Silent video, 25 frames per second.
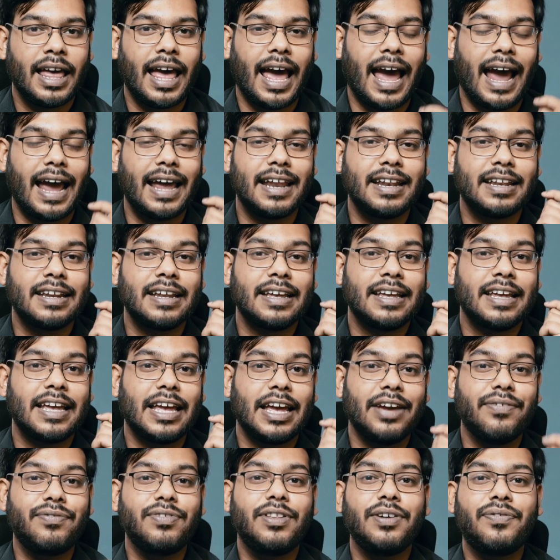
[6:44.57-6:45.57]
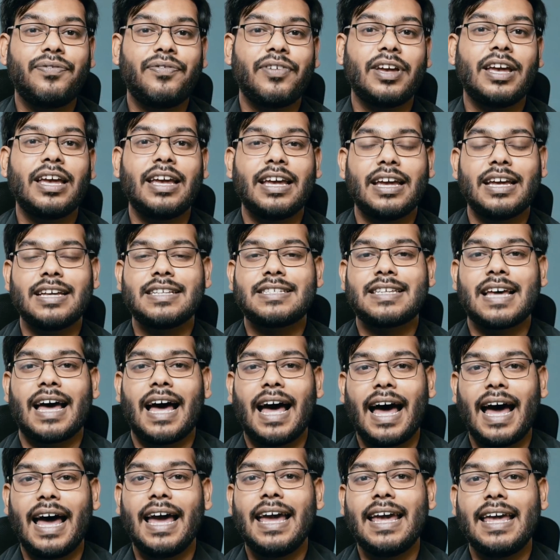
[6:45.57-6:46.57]
And if the fee is
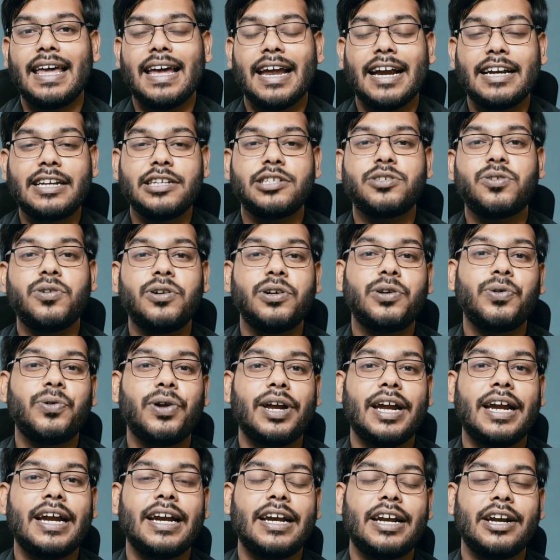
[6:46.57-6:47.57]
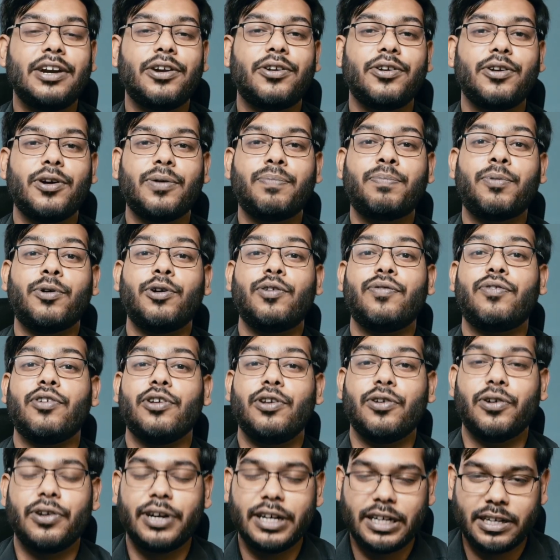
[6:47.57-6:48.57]
high, it is going to eat into your
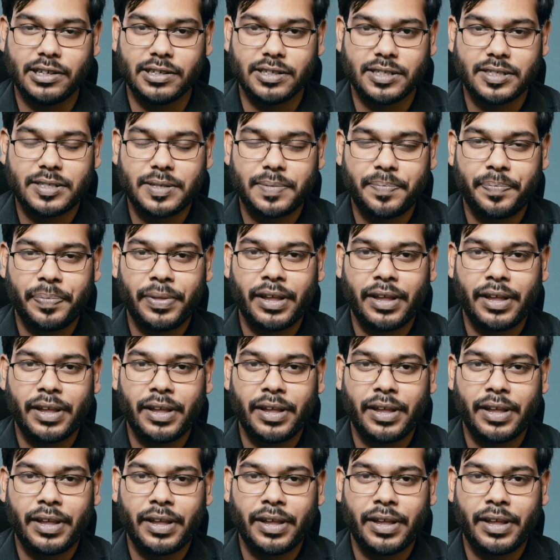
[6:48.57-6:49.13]
portfolio returns.